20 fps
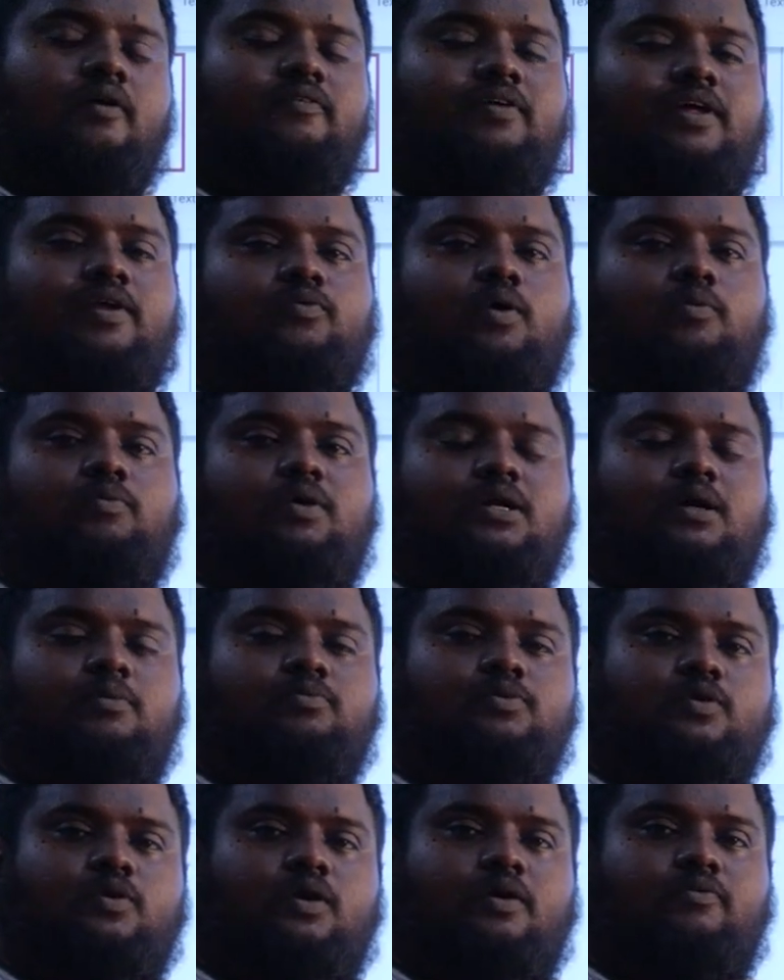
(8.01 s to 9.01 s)
A very warm
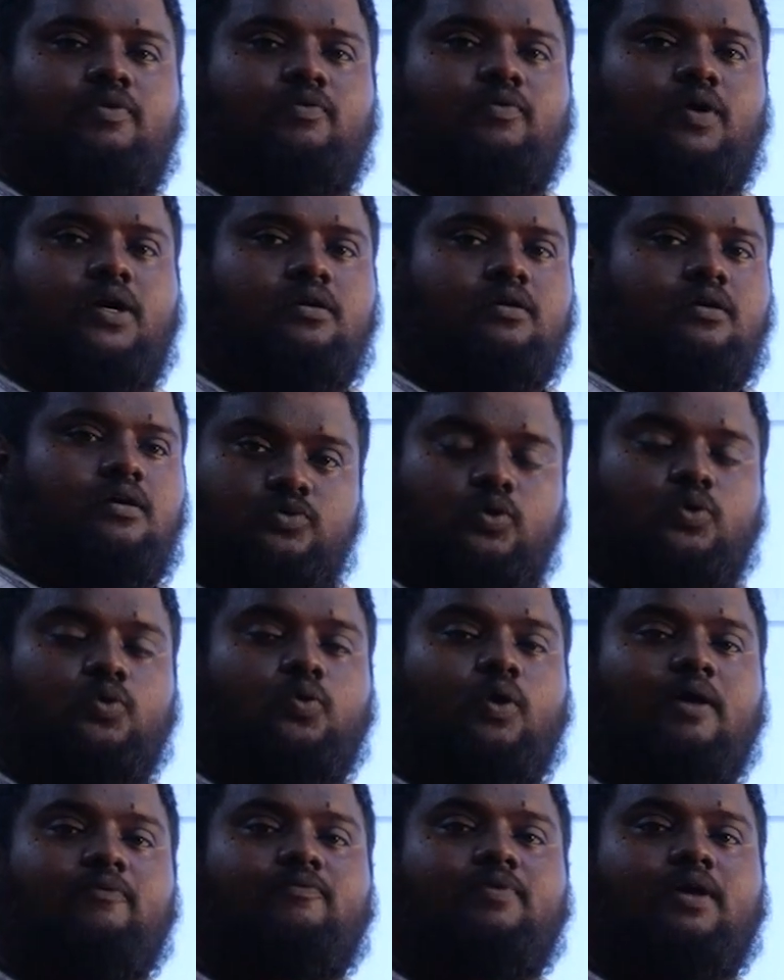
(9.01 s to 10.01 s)
welcome to everyone. So
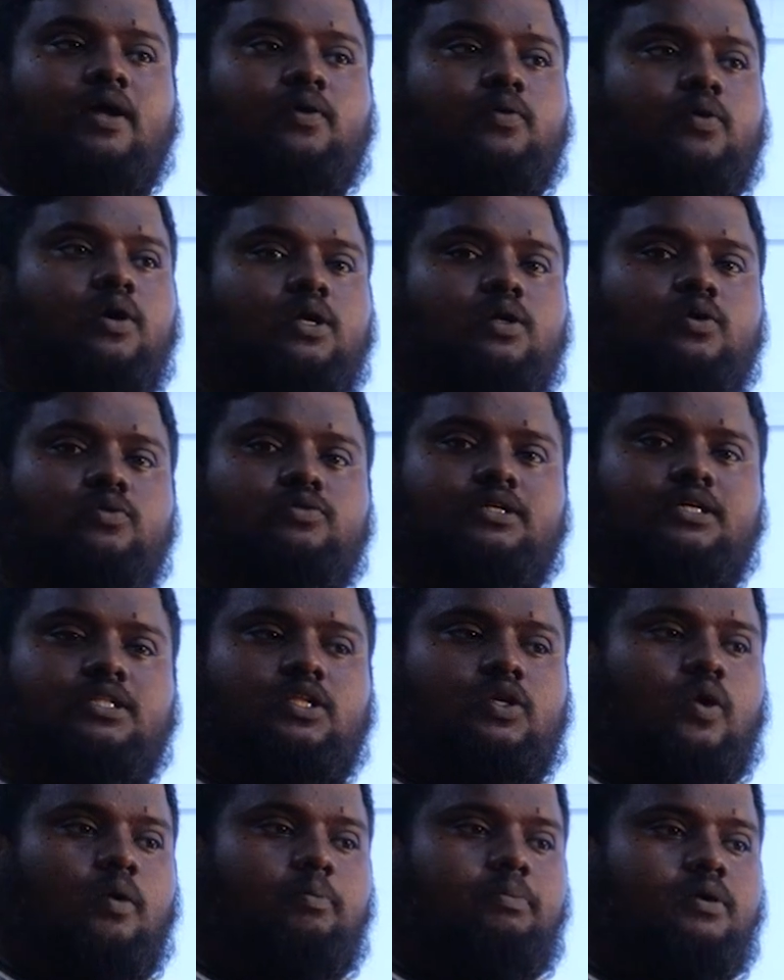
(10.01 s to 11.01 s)
today we are going to see
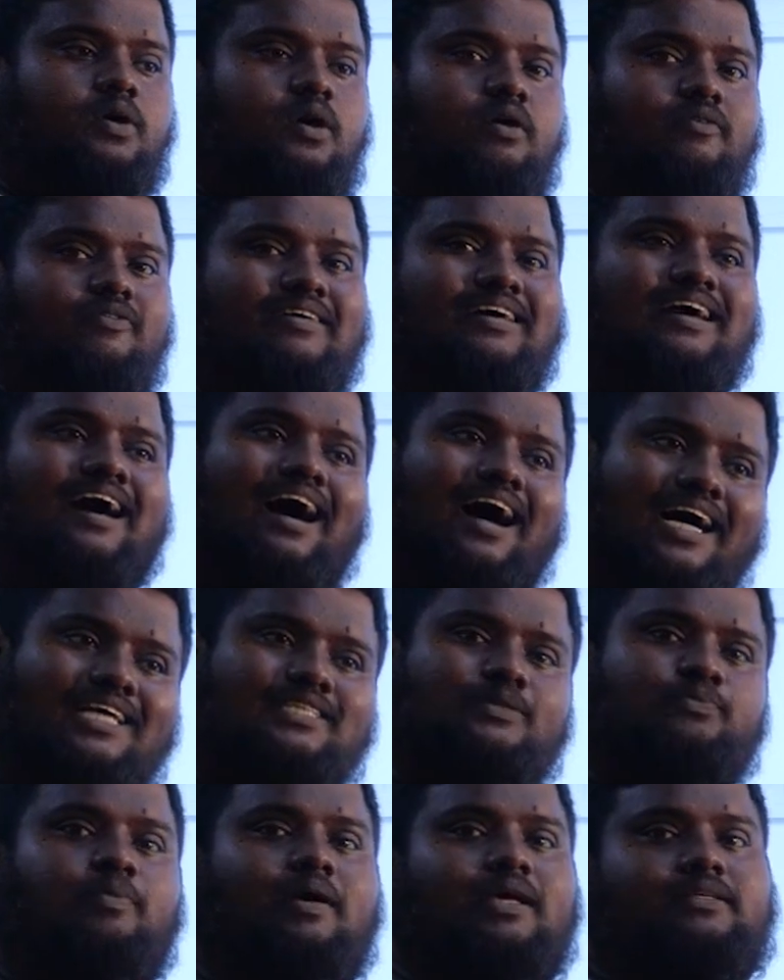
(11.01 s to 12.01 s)
the topic of
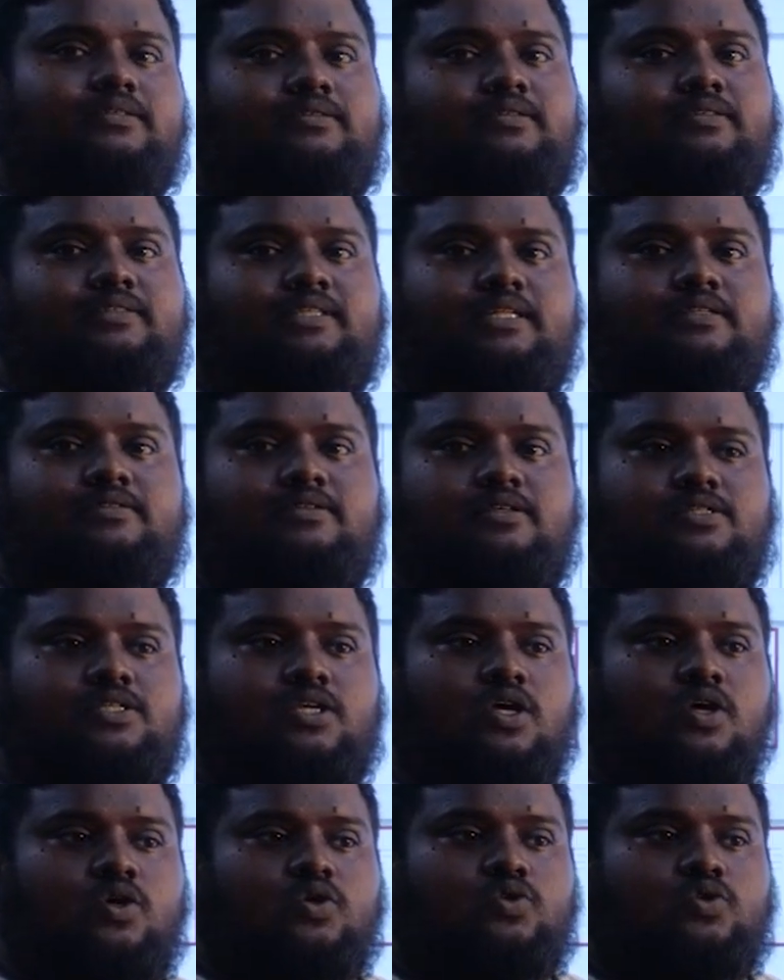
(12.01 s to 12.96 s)
caste-based census.